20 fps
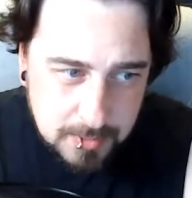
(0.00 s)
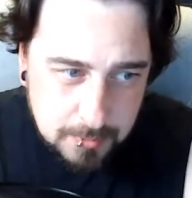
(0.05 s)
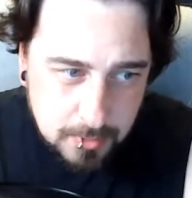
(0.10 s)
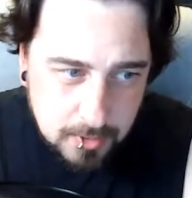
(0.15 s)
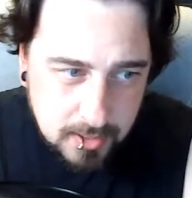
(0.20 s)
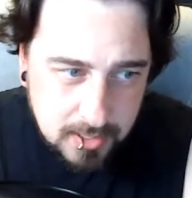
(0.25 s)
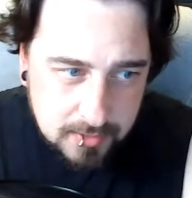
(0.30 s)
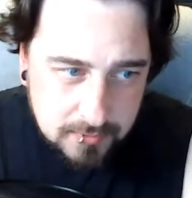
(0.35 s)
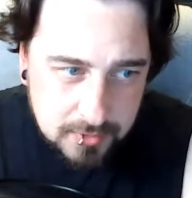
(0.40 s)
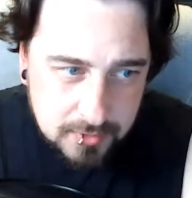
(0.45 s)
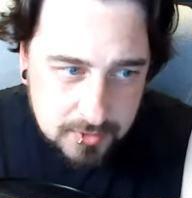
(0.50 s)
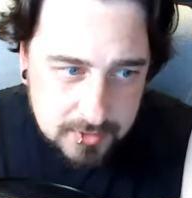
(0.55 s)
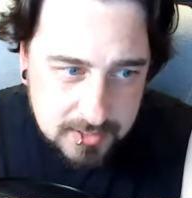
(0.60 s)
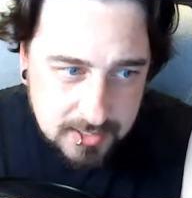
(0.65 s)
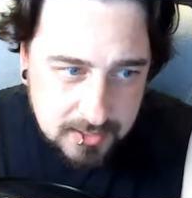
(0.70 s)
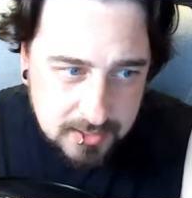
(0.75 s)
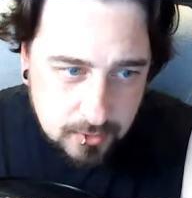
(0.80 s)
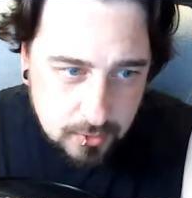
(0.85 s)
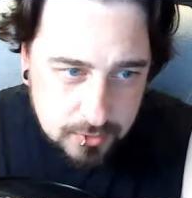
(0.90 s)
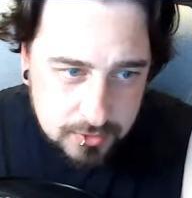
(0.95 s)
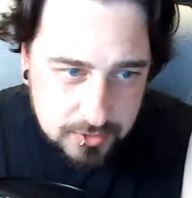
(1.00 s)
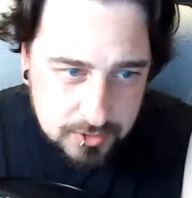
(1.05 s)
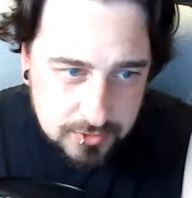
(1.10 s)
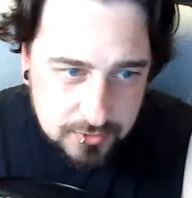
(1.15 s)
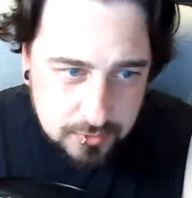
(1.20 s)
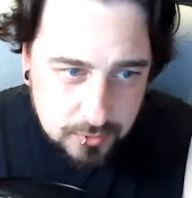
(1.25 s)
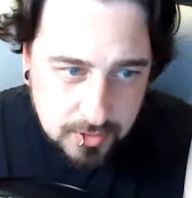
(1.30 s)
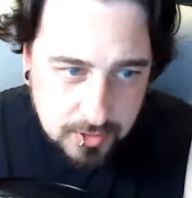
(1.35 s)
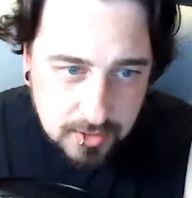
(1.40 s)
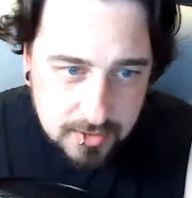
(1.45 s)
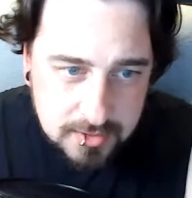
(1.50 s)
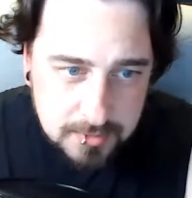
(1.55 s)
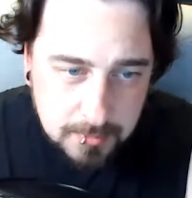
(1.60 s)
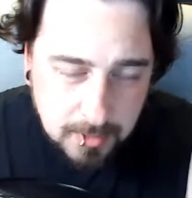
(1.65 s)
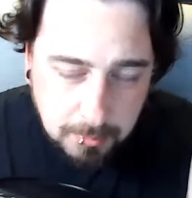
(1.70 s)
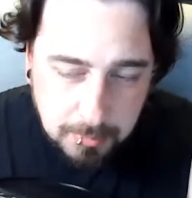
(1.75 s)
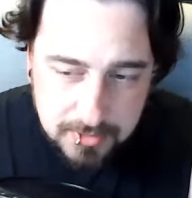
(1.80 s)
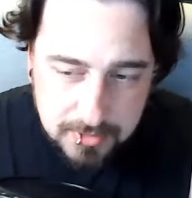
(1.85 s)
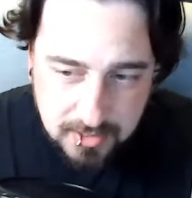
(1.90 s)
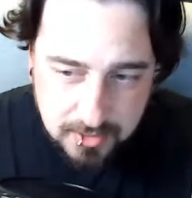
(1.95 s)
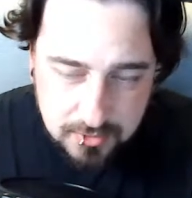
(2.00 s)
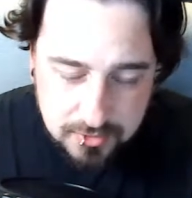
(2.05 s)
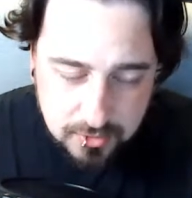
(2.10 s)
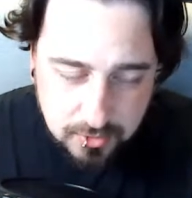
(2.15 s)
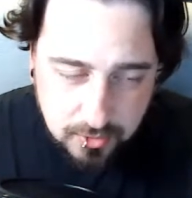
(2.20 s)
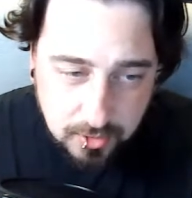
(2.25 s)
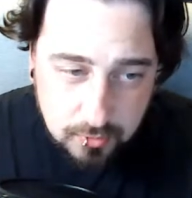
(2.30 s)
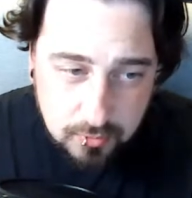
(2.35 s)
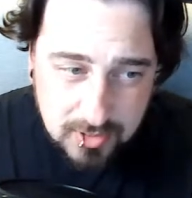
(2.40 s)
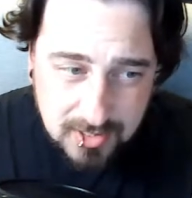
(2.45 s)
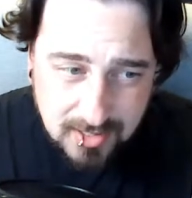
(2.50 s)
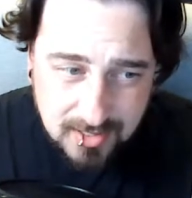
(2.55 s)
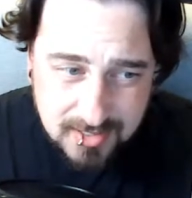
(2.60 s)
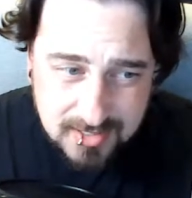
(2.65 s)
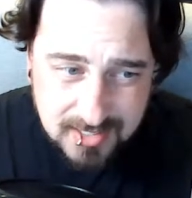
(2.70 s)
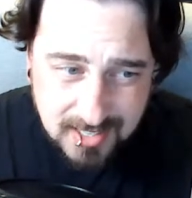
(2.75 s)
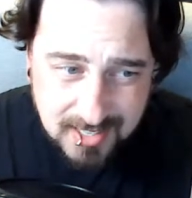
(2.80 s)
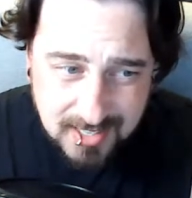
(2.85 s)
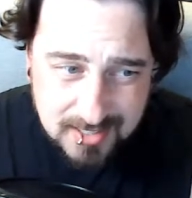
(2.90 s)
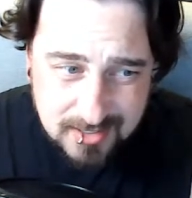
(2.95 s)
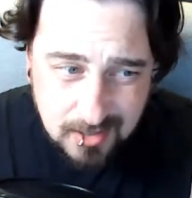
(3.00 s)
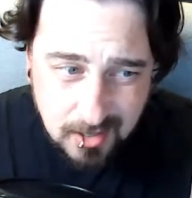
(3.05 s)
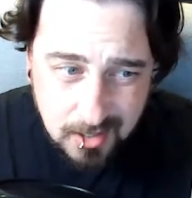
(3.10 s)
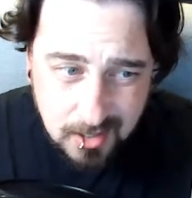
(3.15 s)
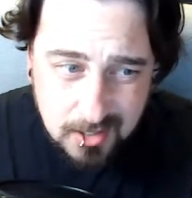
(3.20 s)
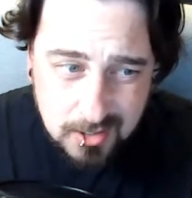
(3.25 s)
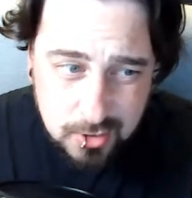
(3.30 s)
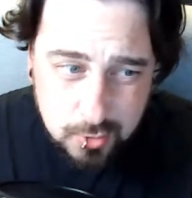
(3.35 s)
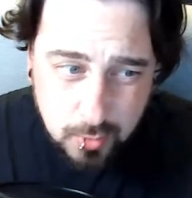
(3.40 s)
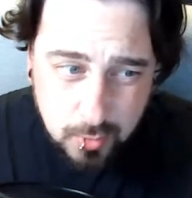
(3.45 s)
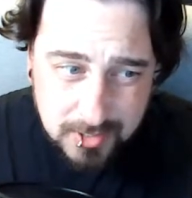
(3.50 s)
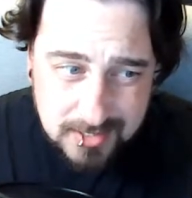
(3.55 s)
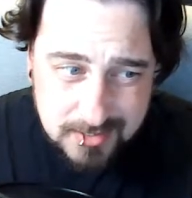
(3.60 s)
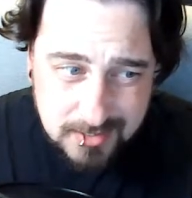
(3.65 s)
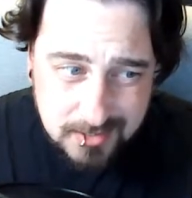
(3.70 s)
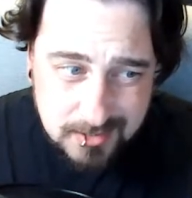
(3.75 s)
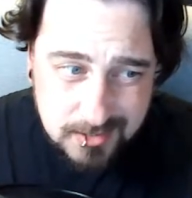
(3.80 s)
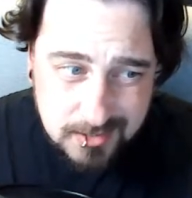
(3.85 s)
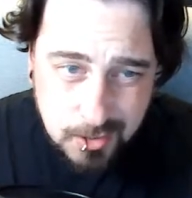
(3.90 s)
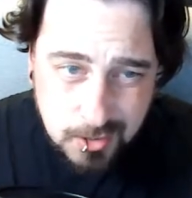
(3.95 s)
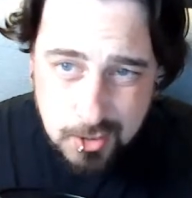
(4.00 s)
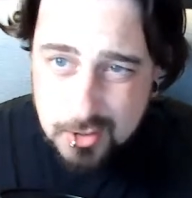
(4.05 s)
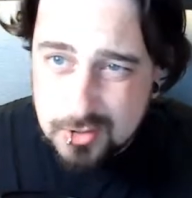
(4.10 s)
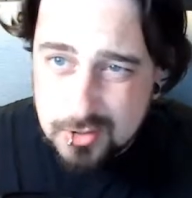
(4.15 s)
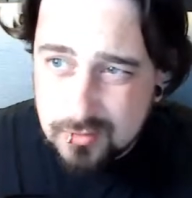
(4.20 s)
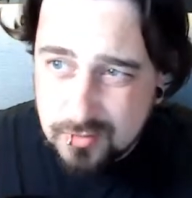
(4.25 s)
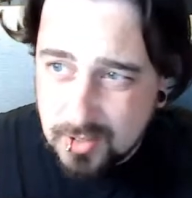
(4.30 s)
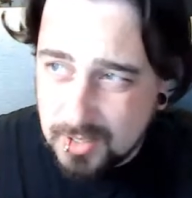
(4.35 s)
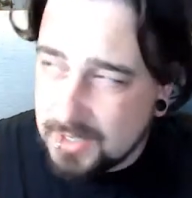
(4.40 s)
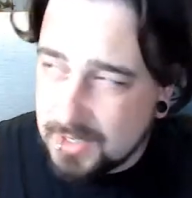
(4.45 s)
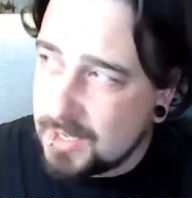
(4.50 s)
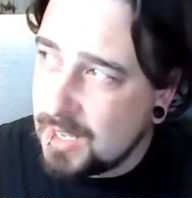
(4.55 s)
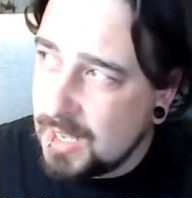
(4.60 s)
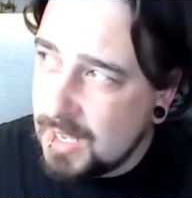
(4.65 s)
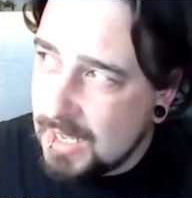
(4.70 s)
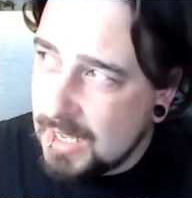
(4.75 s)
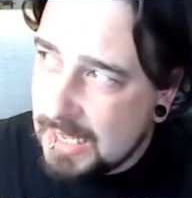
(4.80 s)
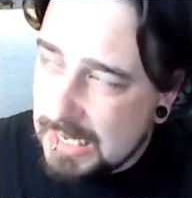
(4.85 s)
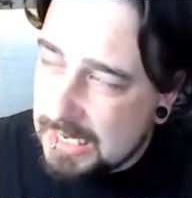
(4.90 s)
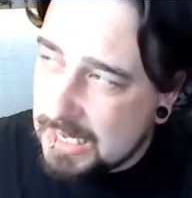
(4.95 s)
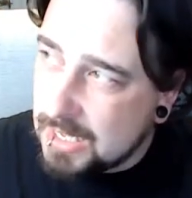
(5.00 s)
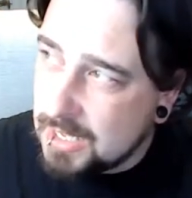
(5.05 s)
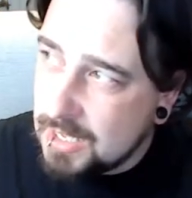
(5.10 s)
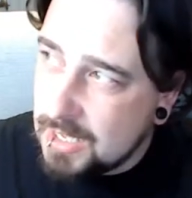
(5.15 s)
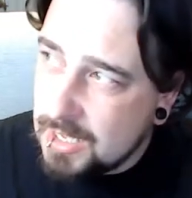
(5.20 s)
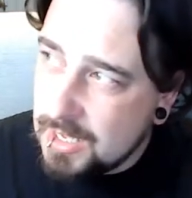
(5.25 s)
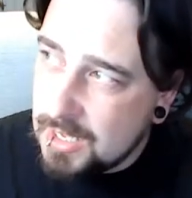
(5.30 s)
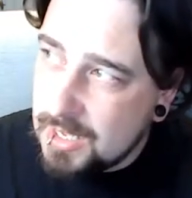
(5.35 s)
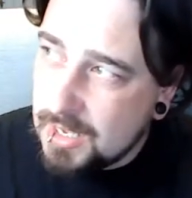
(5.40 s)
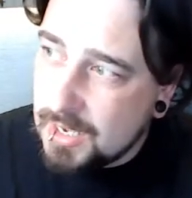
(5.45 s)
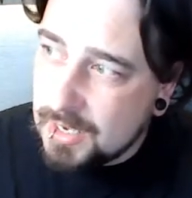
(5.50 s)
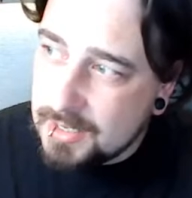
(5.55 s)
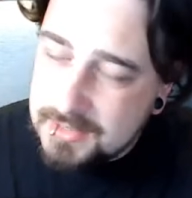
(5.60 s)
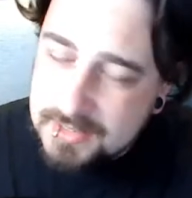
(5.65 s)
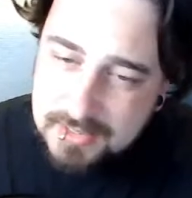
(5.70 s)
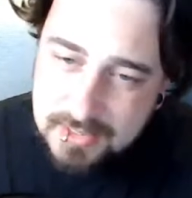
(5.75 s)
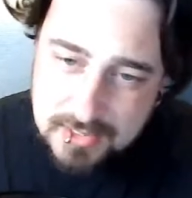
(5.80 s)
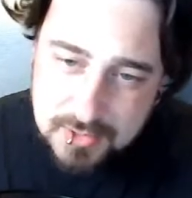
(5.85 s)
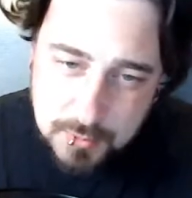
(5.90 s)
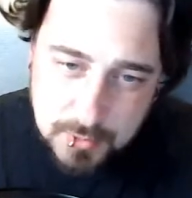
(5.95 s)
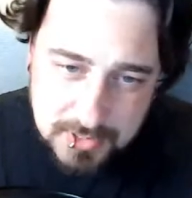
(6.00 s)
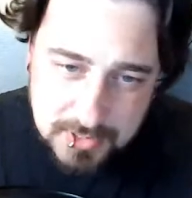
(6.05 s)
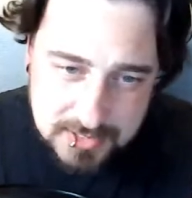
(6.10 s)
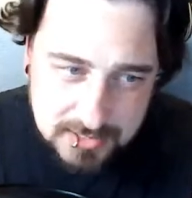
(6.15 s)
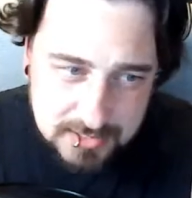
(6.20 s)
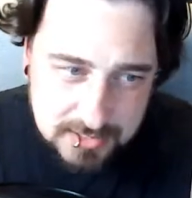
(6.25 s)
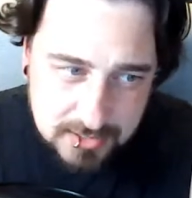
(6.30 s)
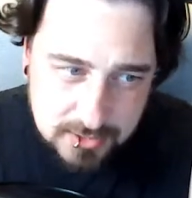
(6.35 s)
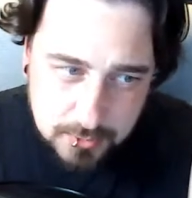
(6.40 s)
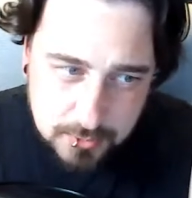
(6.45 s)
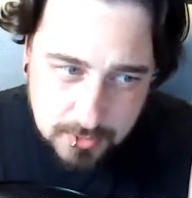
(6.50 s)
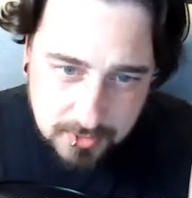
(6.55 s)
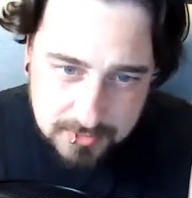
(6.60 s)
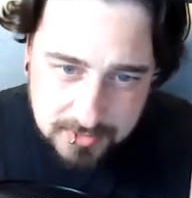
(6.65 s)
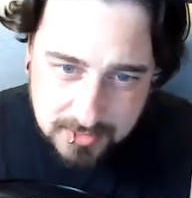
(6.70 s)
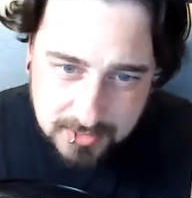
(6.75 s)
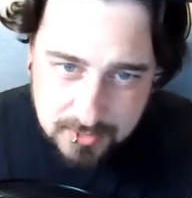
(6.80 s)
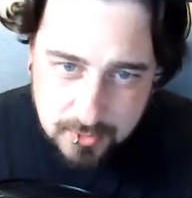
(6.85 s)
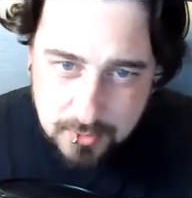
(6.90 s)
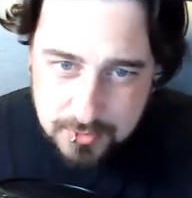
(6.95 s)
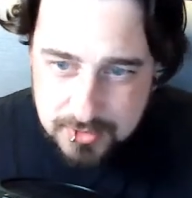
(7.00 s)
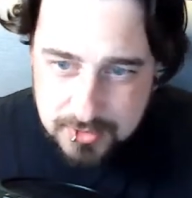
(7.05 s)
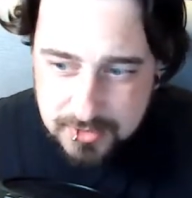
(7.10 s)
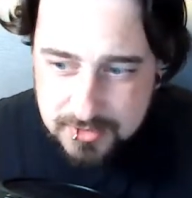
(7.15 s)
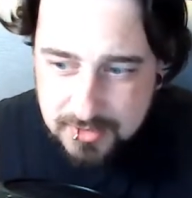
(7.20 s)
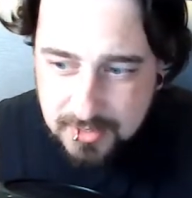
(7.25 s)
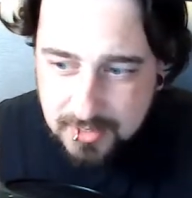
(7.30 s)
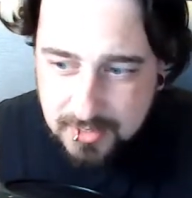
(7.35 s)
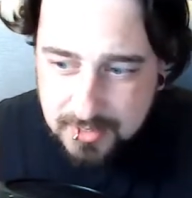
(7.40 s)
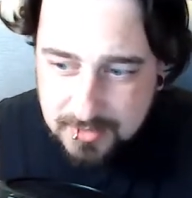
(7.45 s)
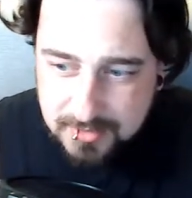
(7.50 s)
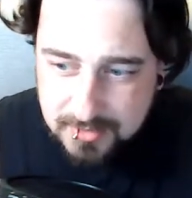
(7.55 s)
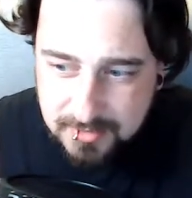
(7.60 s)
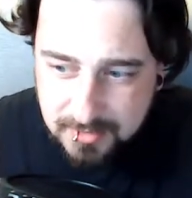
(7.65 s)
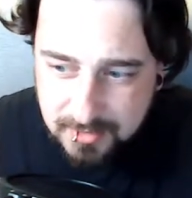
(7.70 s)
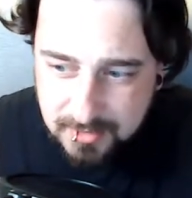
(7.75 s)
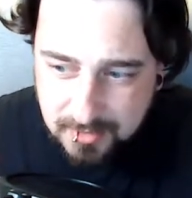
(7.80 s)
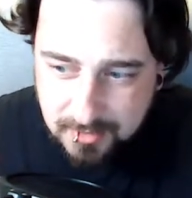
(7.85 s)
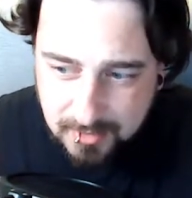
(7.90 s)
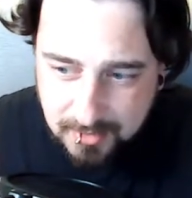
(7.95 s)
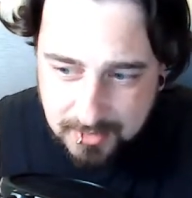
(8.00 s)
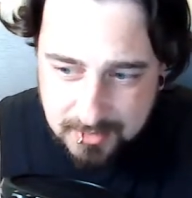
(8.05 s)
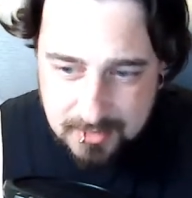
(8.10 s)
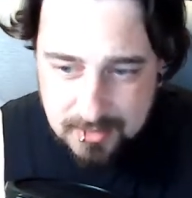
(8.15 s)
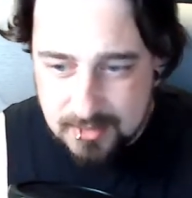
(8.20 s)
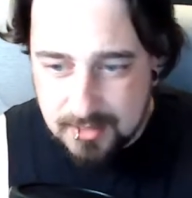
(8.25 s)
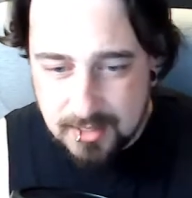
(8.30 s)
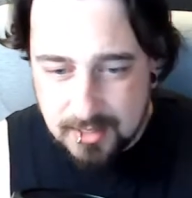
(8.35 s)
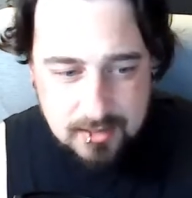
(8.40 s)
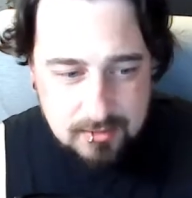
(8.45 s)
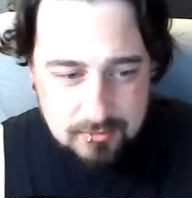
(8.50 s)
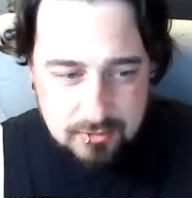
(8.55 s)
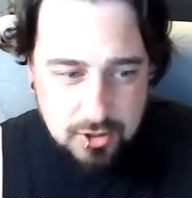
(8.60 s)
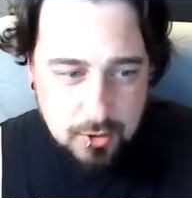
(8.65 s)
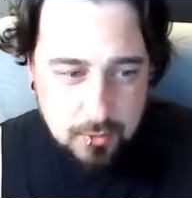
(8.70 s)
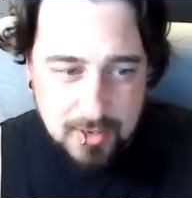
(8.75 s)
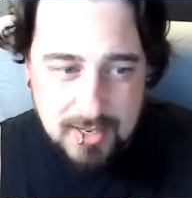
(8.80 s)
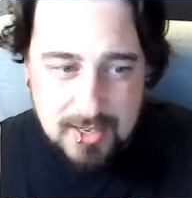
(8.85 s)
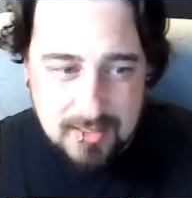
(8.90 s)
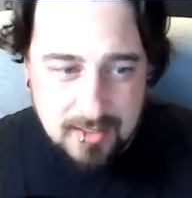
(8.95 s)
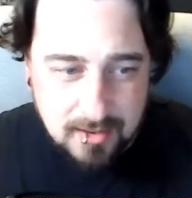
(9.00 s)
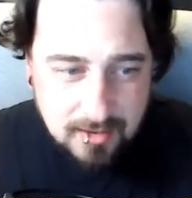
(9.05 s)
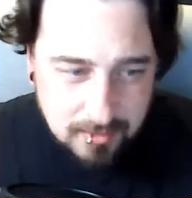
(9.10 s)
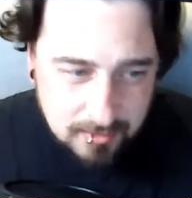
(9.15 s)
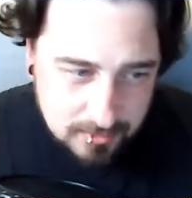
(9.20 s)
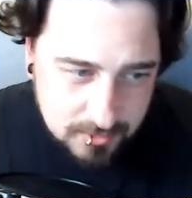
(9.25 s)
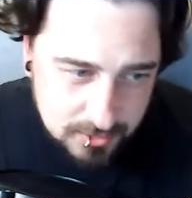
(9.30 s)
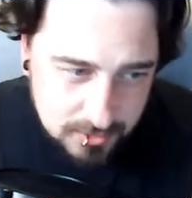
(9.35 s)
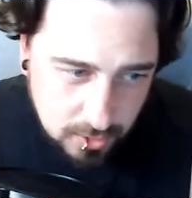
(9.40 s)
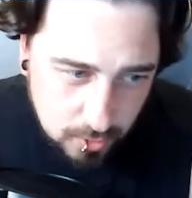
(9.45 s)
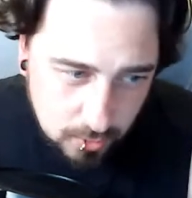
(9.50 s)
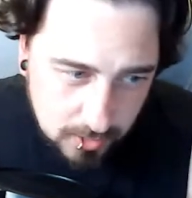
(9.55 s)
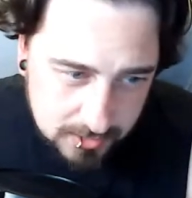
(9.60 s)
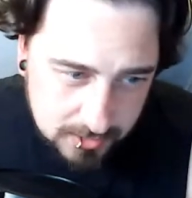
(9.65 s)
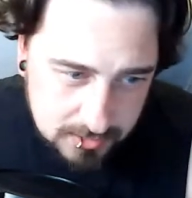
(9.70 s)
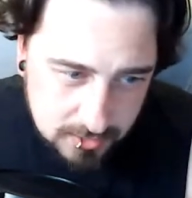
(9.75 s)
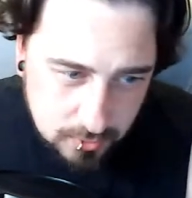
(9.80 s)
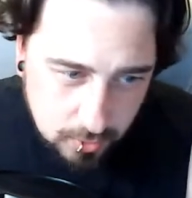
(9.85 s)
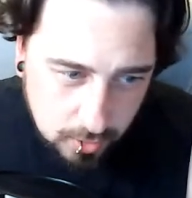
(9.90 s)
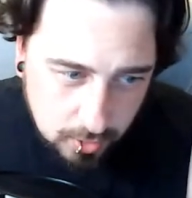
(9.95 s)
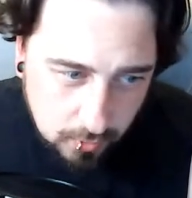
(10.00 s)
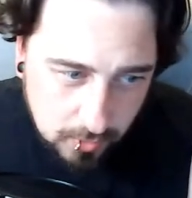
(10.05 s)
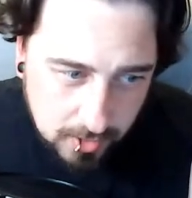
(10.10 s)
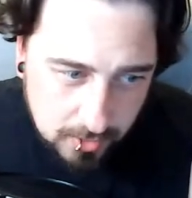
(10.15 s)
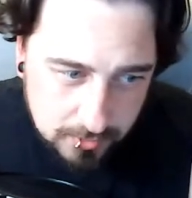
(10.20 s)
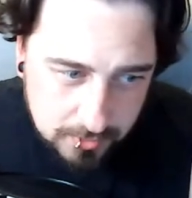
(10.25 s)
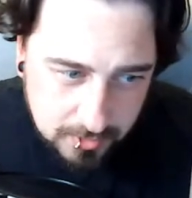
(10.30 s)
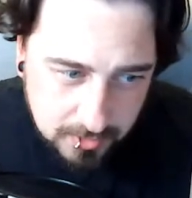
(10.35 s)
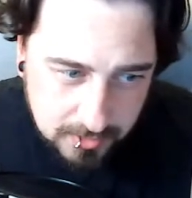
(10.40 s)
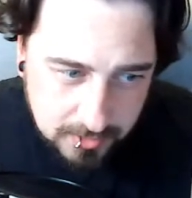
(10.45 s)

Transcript: But after a diagnosis, realizing my potential and realizing I had 26 years of like, hey, I just had 26 years without a diagnosis and I can like do anything. So I turned it all around.